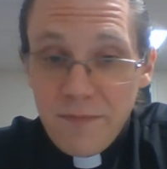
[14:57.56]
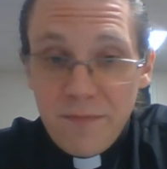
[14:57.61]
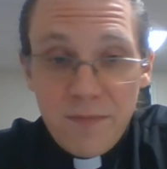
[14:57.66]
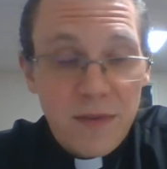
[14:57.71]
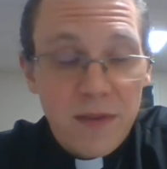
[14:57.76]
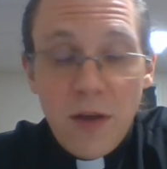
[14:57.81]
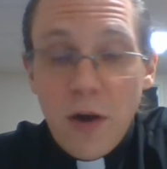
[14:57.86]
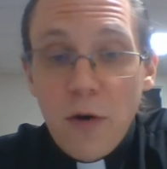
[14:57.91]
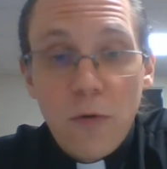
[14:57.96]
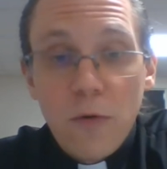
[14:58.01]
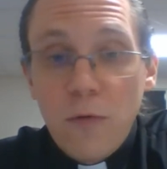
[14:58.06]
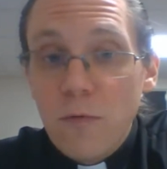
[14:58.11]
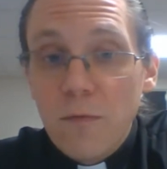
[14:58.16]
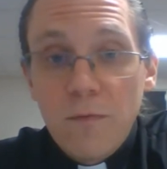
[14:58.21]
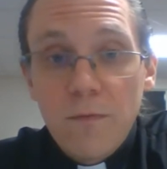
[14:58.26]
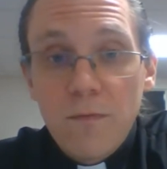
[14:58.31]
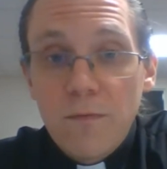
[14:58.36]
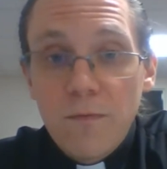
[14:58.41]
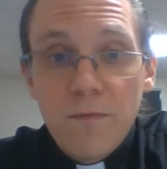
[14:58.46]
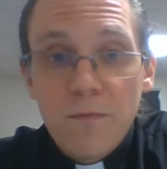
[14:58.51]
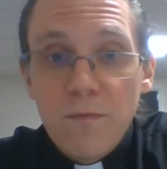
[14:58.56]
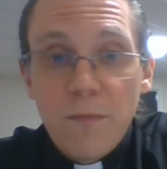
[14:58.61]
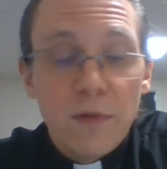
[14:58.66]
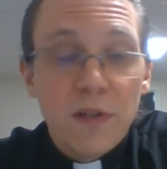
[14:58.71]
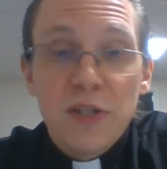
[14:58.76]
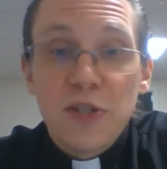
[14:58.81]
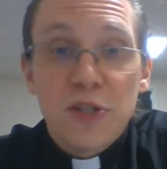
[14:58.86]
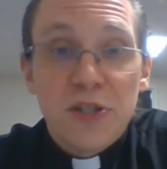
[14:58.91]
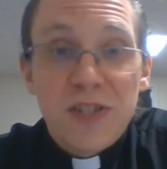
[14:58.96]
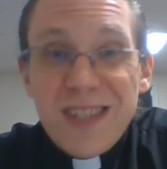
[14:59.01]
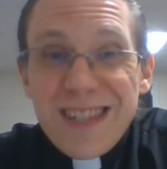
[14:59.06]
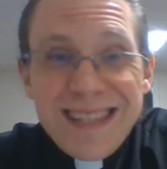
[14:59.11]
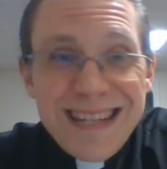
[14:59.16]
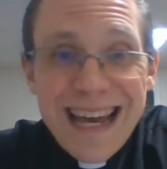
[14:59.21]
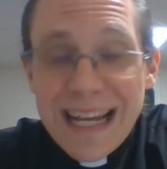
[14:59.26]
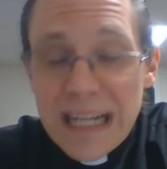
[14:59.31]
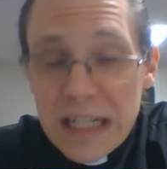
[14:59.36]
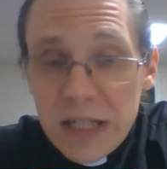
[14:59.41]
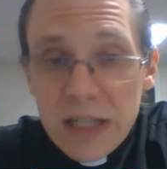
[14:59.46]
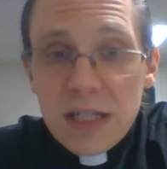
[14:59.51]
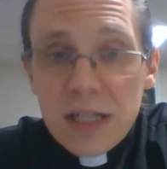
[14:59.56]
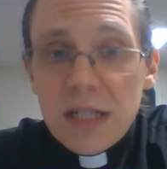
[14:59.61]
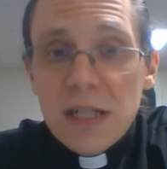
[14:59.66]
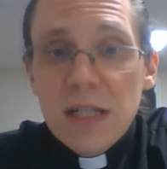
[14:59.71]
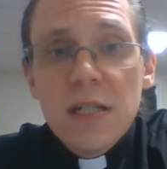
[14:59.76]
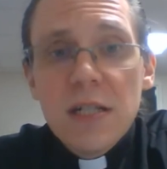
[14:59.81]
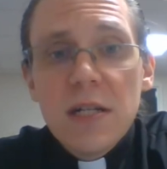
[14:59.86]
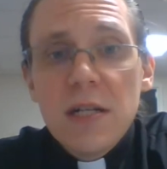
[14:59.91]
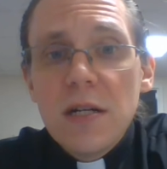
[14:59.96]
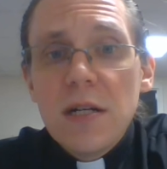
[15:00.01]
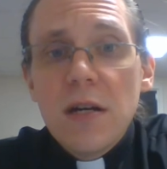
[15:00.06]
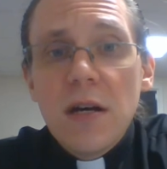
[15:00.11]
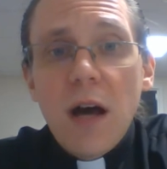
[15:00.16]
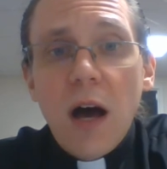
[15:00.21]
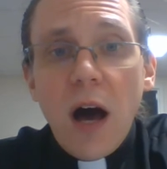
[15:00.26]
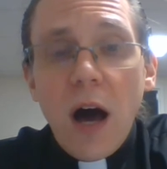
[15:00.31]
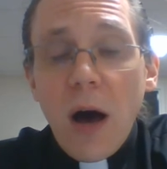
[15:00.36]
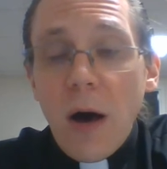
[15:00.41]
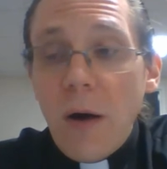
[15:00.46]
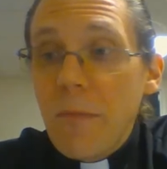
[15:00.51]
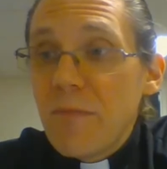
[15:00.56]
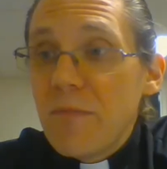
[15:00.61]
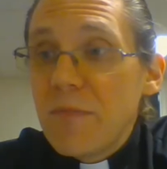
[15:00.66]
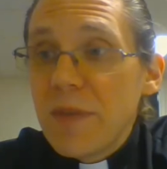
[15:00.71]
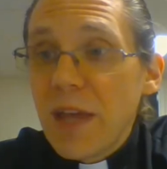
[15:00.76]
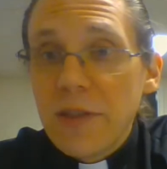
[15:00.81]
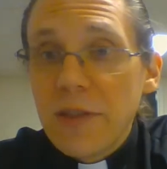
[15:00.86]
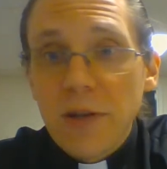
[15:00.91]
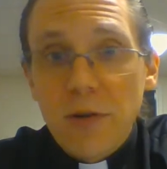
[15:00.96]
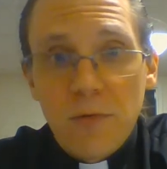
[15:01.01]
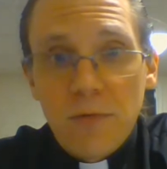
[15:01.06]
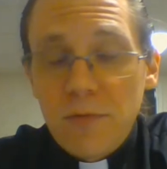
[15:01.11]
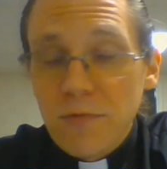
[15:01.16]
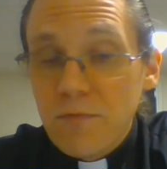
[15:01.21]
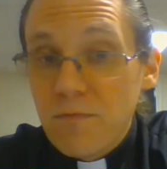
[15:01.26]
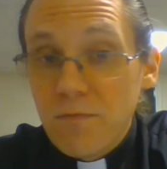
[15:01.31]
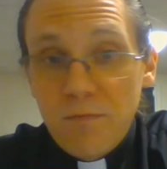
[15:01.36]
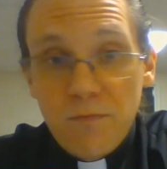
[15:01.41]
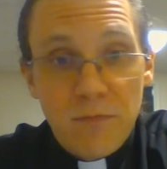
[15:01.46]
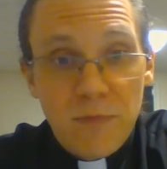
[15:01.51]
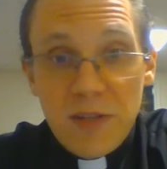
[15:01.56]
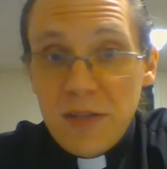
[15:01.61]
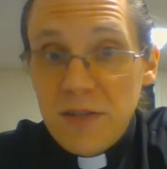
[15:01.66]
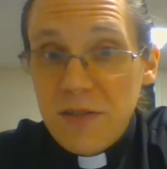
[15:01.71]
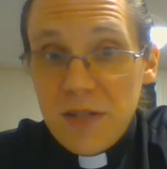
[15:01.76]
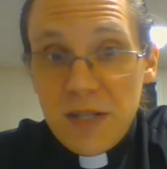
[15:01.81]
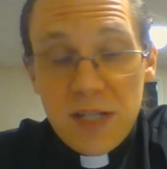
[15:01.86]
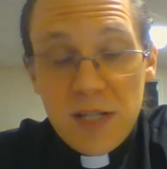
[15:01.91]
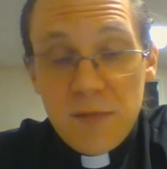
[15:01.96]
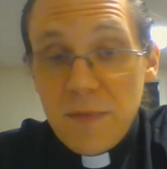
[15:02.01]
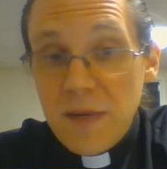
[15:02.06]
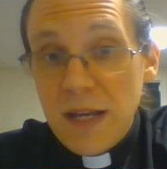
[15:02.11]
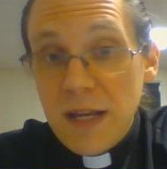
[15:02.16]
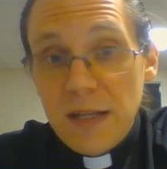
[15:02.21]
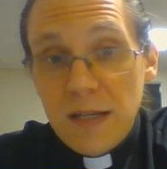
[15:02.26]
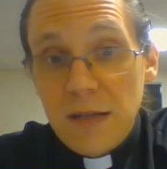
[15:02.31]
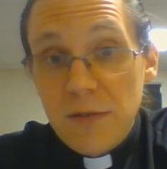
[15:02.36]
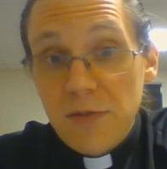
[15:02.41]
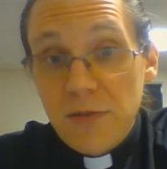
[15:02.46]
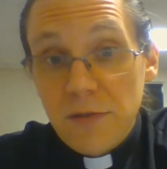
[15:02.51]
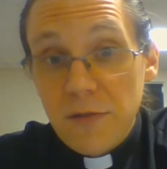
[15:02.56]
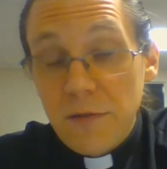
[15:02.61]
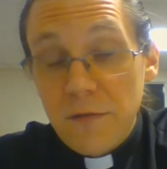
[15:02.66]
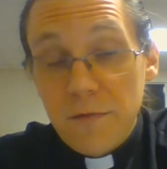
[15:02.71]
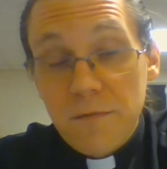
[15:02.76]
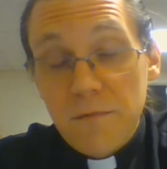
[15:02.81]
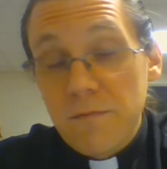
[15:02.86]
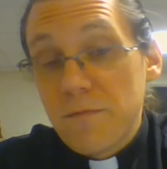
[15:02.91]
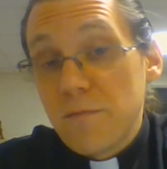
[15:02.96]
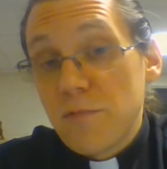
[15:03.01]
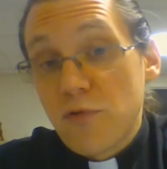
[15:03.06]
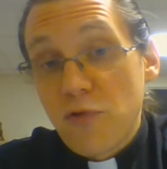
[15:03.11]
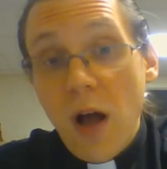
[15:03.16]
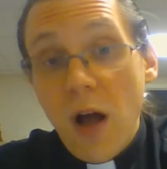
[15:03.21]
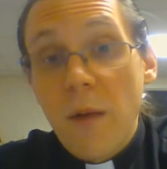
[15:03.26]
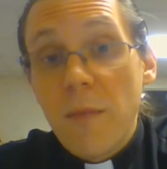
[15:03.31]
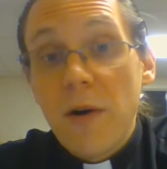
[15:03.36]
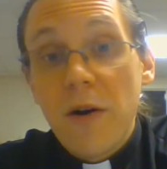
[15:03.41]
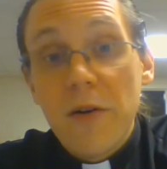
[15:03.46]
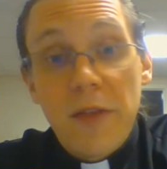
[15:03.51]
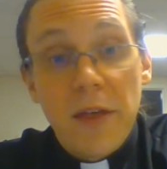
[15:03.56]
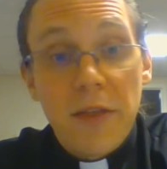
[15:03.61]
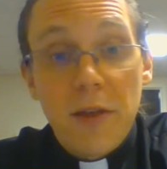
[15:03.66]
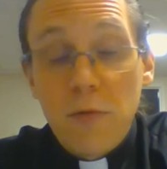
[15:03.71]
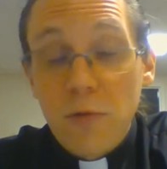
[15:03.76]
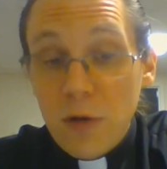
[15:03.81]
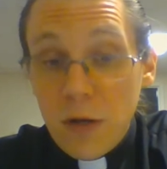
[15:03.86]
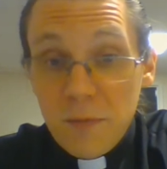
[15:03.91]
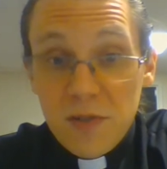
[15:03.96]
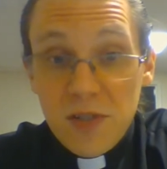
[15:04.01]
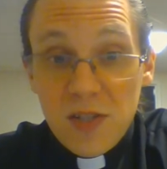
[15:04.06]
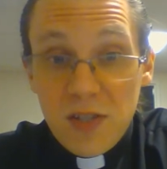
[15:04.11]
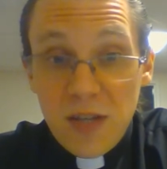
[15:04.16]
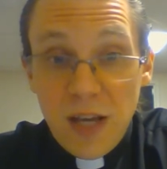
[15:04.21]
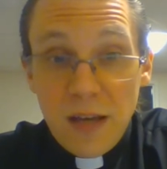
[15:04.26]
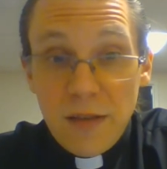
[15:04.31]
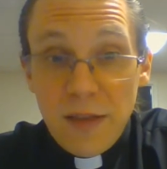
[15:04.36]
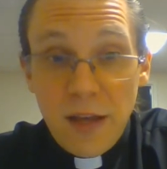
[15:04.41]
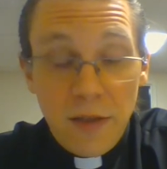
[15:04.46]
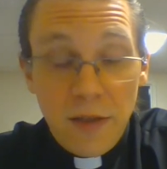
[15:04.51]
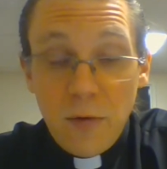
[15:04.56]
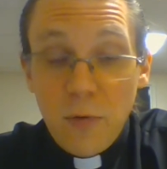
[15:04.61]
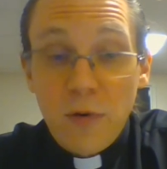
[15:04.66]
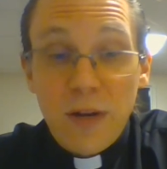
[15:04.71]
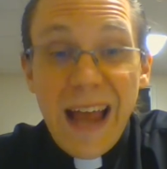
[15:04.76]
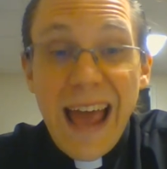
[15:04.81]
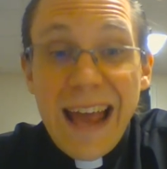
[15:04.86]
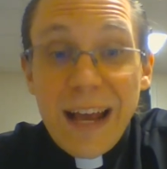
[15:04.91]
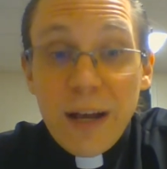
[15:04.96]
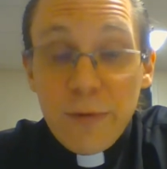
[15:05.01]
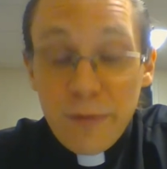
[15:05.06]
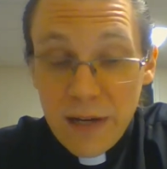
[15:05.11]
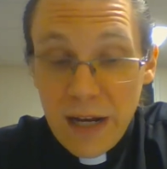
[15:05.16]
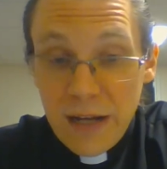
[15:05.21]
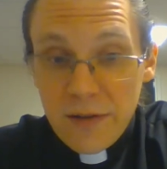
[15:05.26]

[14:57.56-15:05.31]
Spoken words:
no malicious intent, that there didn't need to be any sort of drama, that they weren't upset, that they weren't angry